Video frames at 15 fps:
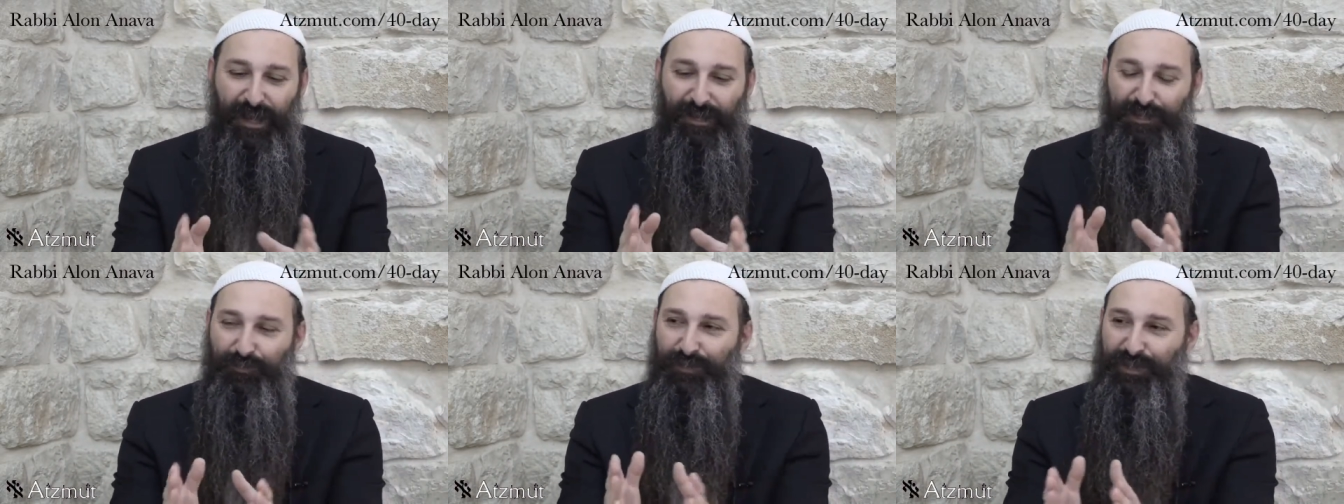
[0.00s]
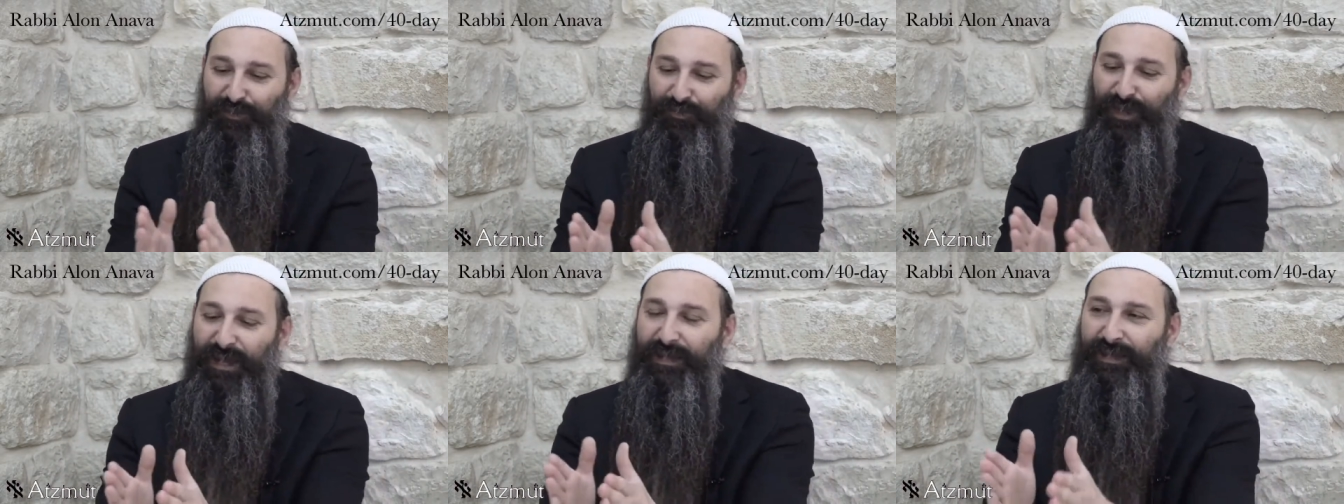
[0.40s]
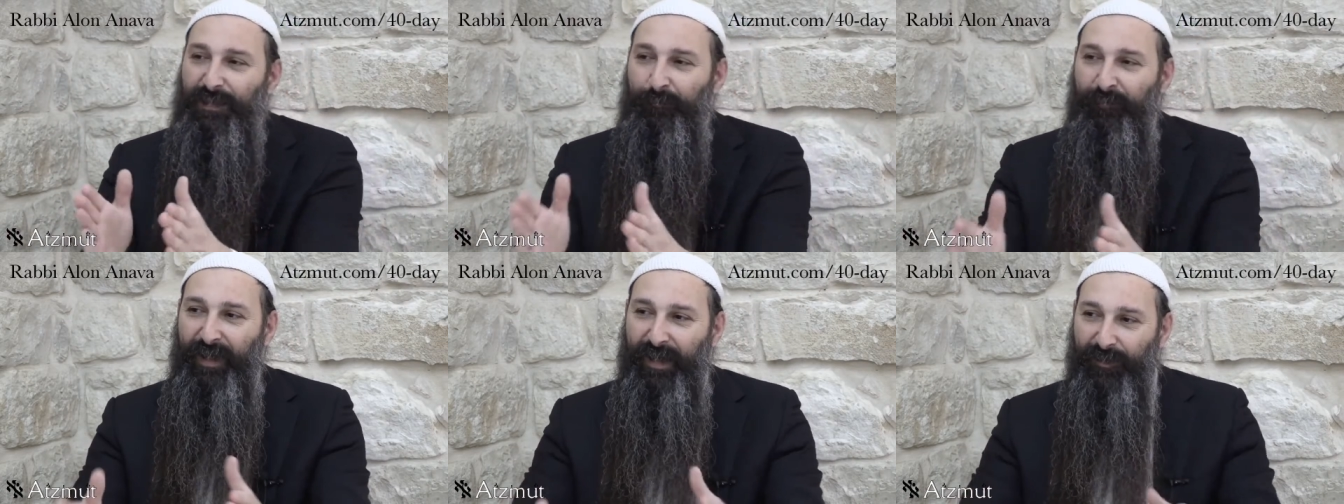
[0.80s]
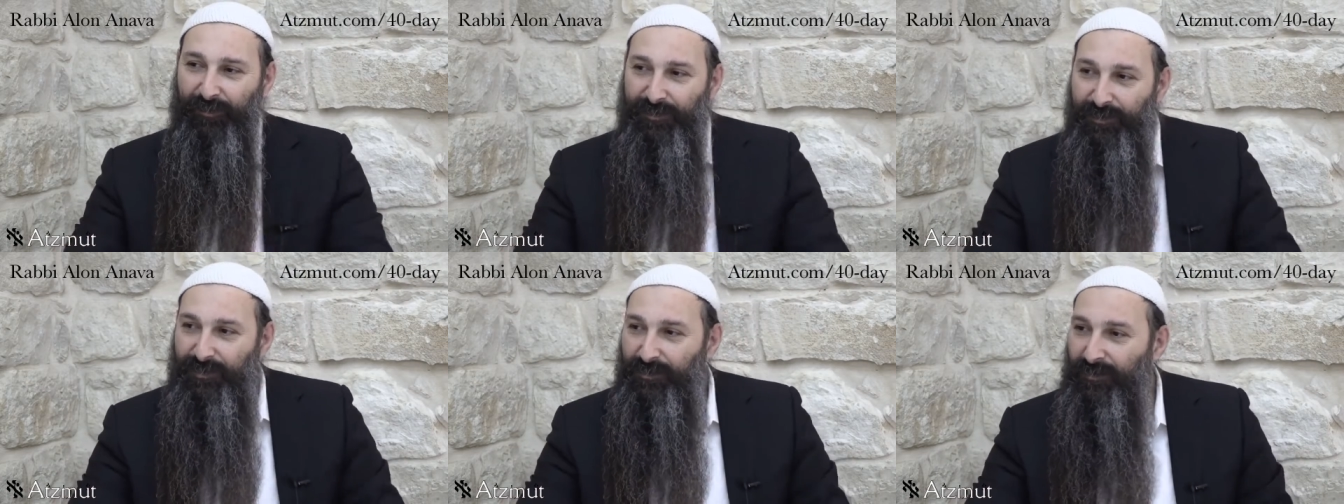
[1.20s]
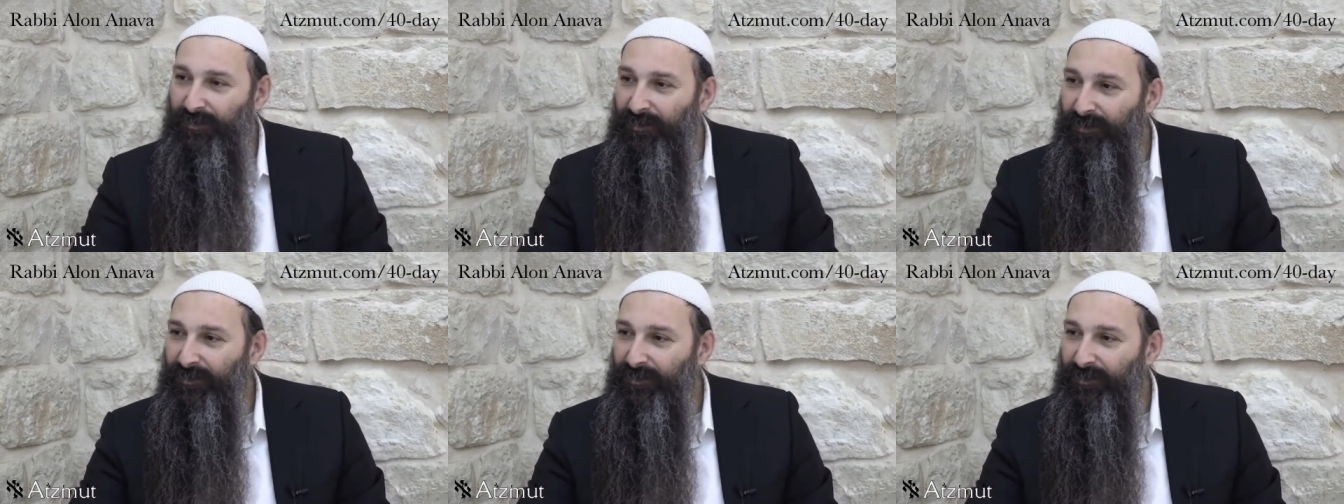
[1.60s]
else was created in pairs.